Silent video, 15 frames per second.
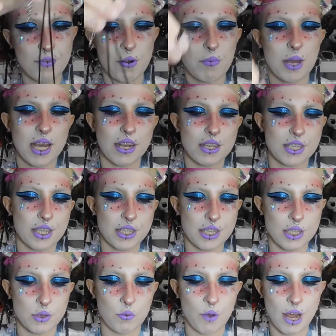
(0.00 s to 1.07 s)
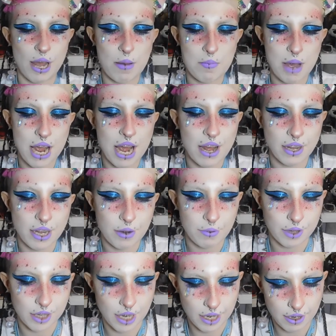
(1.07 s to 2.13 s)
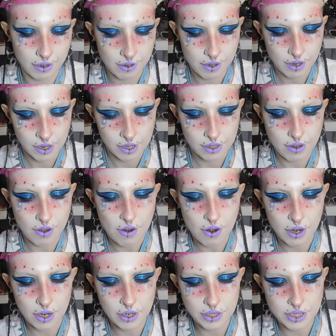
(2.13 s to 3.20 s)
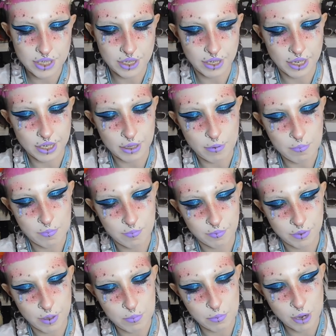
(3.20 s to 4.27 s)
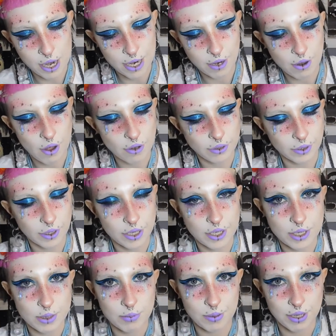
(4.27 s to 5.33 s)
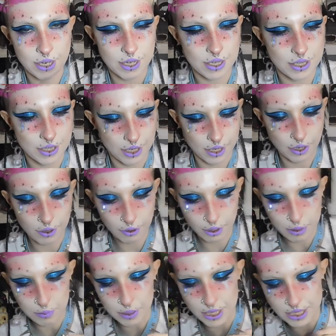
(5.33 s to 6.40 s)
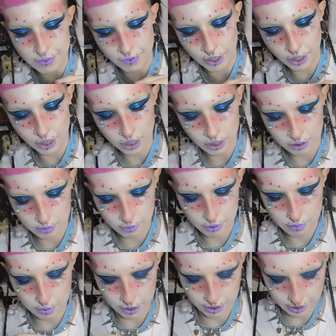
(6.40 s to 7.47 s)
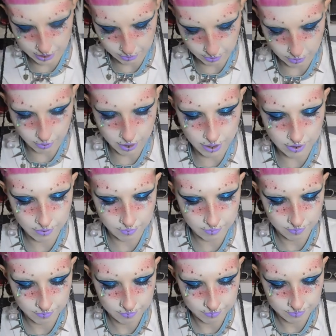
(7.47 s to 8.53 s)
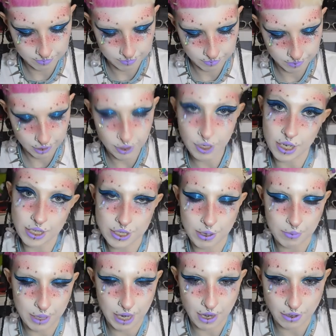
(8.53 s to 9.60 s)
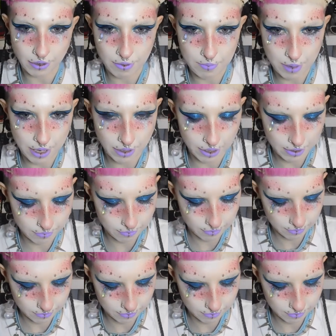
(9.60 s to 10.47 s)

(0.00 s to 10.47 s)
for me, because this is way up my alley with like the hearts and like the, the bright colors, but then it's like creepy as fuck. I'm gonna put this one on. You can't tell me how to live my life.